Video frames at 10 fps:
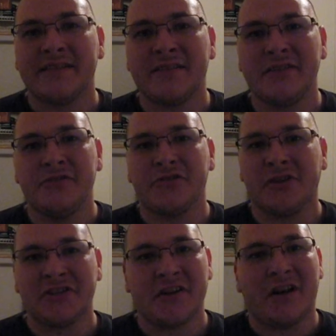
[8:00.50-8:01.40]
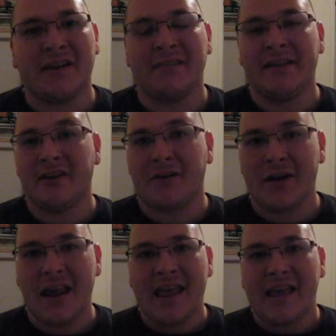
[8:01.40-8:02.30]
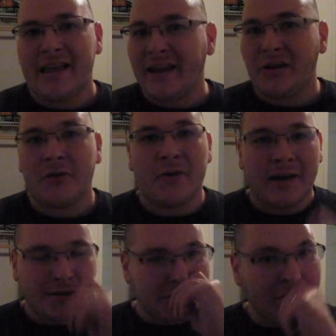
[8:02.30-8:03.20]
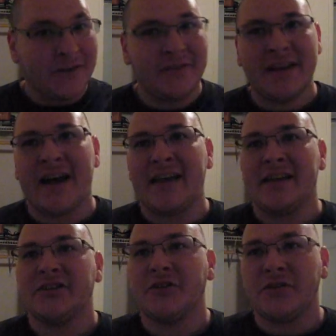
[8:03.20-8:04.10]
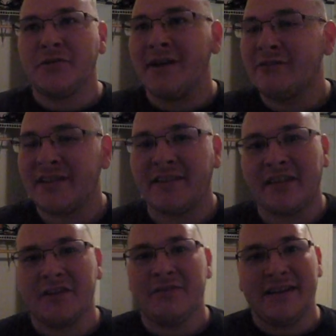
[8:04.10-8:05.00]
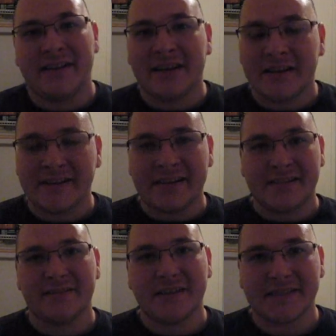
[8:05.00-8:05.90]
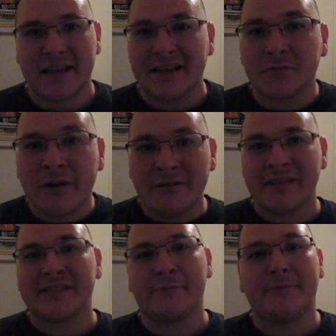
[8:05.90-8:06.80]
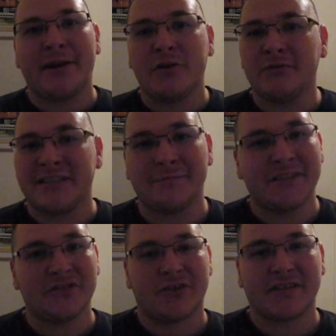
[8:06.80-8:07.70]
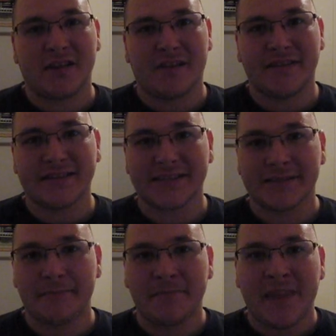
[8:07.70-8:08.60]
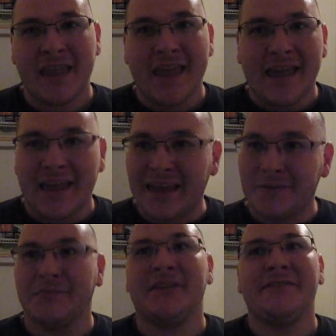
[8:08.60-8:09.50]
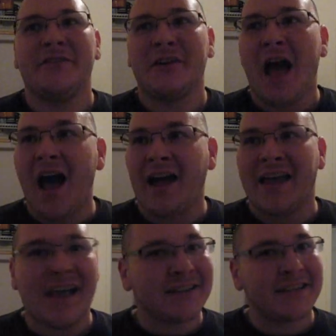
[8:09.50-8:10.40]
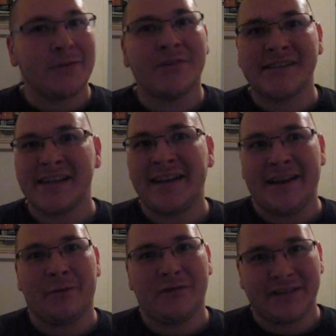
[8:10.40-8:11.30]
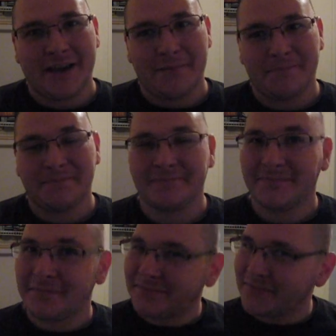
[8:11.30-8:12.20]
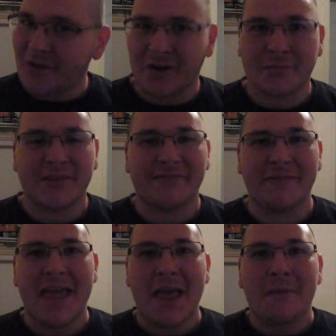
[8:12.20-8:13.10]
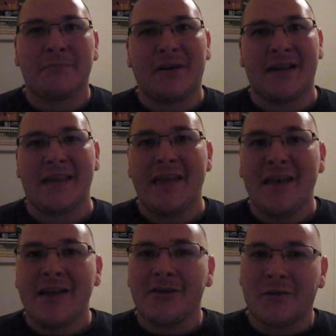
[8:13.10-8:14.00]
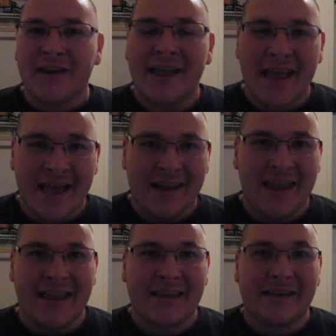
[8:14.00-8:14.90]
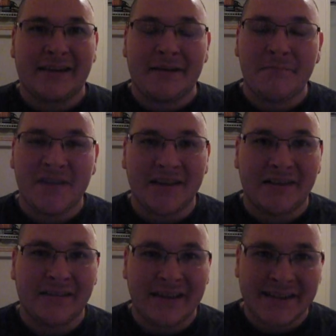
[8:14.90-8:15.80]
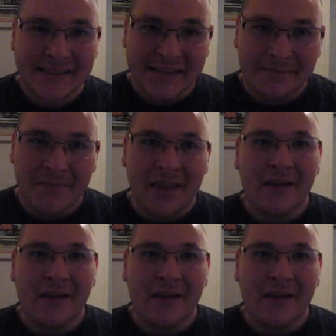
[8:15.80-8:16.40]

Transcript: the nutrition on it later, and I'll go ahead and show you the diet, show you everything that you need to get into this, as well as some of my own tips and tricks on this. And believe it or not, I actually was skinny at one time. Hard to believe. But going ahead and being lazy,